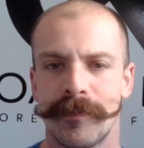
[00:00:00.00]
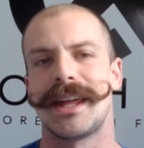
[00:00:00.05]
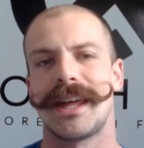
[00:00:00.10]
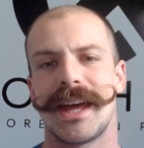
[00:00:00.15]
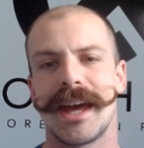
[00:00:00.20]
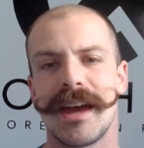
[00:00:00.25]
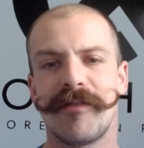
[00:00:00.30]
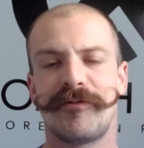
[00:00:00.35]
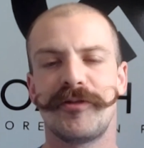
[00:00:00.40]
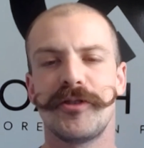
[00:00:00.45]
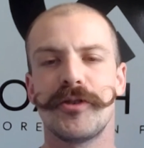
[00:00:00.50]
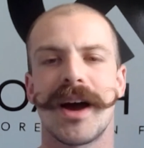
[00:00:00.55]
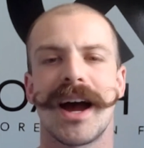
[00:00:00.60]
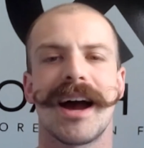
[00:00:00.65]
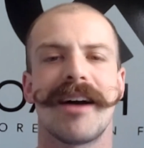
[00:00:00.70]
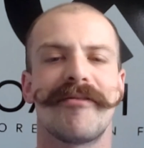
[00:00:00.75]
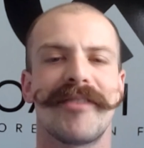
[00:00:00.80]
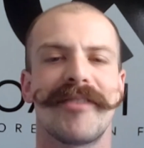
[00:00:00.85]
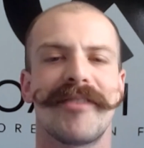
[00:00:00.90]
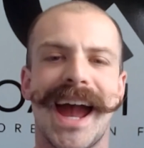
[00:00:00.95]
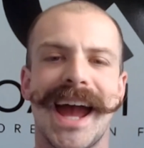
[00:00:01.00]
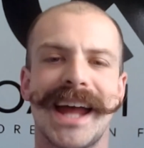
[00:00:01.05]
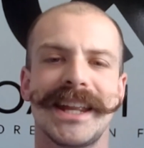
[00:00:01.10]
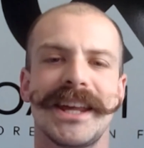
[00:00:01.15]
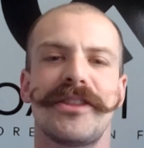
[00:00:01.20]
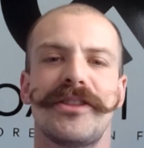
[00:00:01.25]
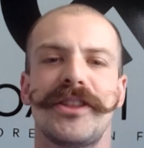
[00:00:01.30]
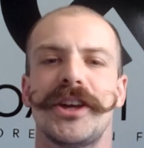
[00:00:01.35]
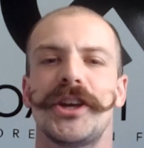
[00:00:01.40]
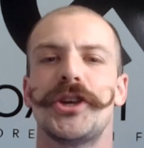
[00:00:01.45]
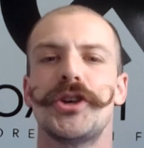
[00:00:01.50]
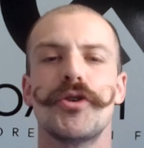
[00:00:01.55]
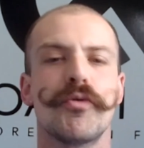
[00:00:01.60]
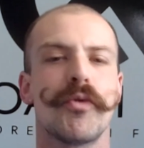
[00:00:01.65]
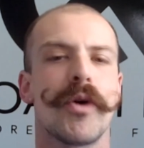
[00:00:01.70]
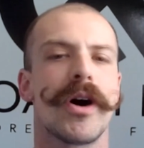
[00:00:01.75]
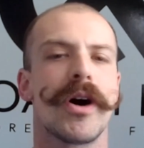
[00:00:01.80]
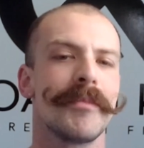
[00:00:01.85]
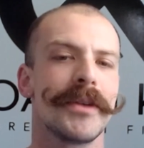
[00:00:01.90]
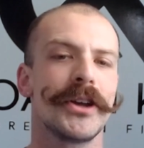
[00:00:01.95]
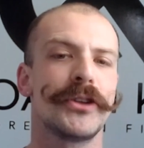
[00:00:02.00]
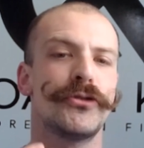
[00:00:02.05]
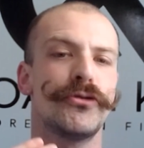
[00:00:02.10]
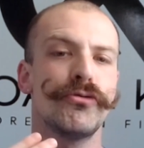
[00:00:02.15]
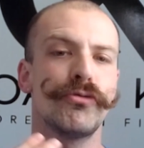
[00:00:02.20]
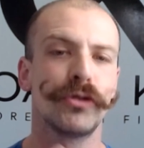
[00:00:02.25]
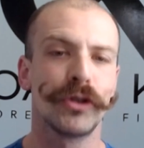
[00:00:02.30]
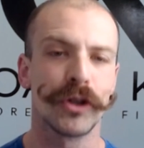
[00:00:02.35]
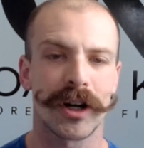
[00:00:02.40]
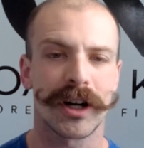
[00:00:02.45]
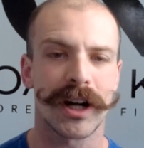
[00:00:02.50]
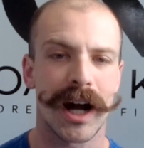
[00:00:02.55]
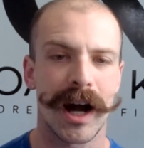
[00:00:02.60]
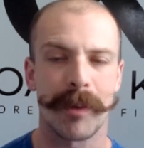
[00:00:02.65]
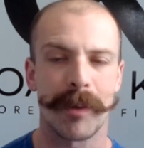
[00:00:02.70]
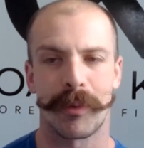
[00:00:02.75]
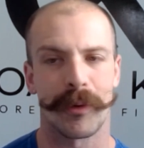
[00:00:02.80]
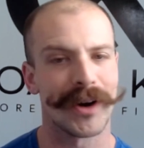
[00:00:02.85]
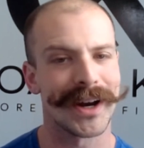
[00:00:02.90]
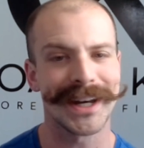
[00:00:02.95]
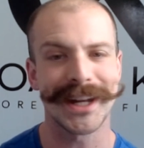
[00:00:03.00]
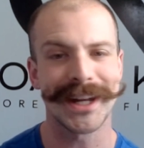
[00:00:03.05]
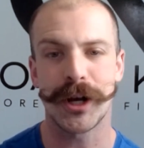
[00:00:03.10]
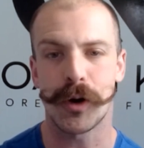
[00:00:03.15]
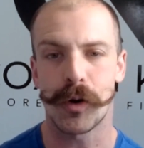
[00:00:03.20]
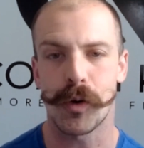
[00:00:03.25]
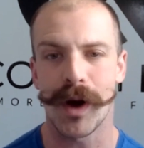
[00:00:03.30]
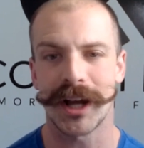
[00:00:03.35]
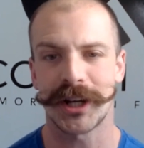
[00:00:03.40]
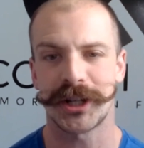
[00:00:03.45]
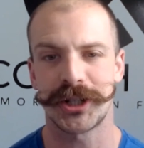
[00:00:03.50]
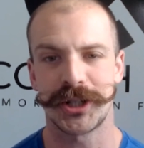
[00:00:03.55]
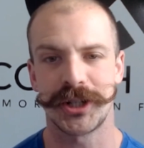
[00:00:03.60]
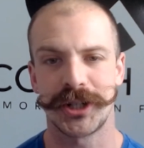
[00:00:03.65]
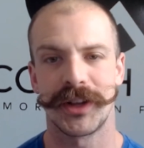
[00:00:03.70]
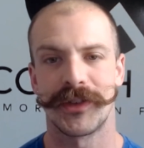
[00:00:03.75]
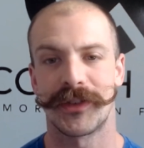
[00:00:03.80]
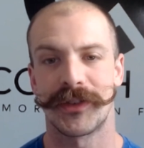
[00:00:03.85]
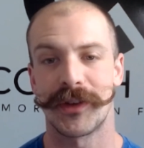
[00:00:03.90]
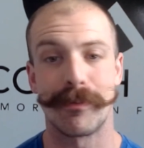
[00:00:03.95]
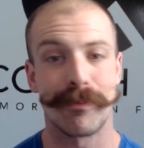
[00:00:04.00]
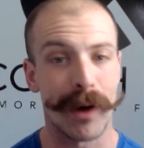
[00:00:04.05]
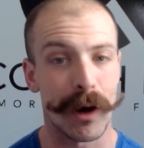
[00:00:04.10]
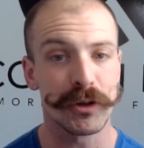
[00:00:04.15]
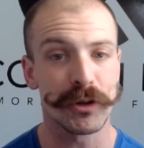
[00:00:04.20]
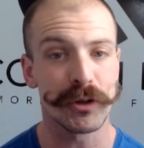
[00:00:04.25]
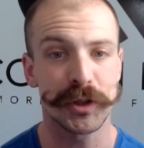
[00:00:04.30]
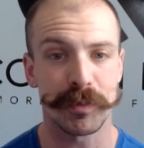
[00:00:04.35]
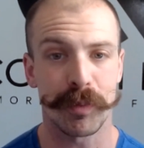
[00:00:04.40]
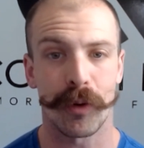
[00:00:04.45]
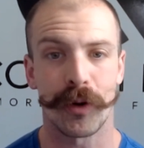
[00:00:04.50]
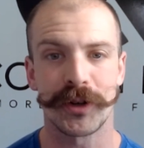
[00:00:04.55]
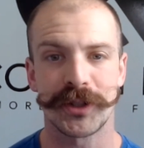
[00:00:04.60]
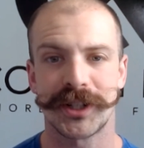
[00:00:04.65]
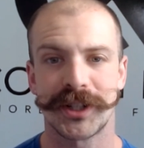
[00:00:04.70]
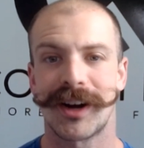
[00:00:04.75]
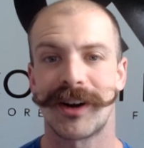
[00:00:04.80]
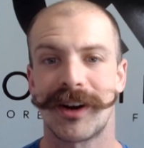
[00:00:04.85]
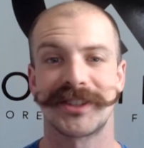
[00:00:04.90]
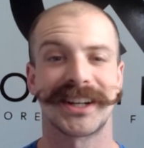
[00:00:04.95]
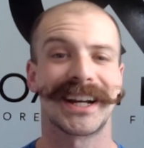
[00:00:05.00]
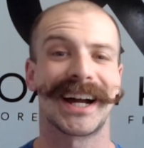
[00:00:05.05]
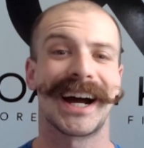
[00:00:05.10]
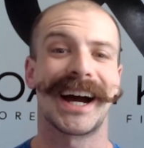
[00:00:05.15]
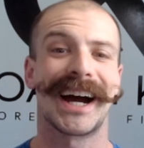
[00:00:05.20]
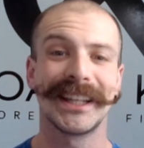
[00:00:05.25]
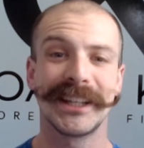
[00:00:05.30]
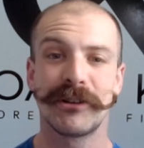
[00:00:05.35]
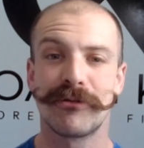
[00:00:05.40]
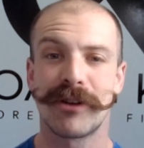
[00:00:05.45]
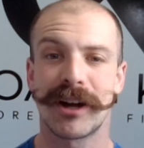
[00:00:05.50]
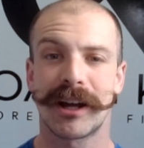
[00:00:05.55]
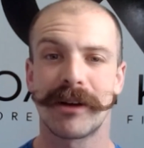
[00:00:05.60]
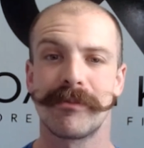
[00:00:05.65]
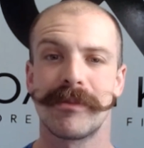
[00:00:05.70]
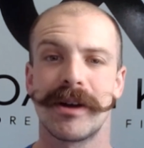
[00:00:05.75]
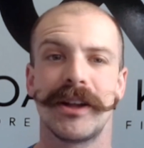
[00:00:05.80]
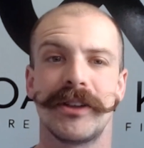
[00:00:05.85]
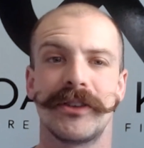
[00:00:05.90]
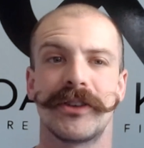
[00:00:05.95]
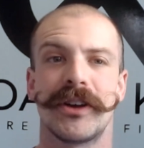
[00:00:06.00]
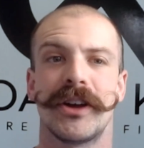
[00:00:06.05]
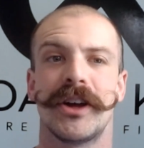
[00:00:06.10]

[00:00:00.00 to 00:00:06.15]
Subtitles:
If you have anything you want me to look up or any questions about sports cards, I'd highly recommend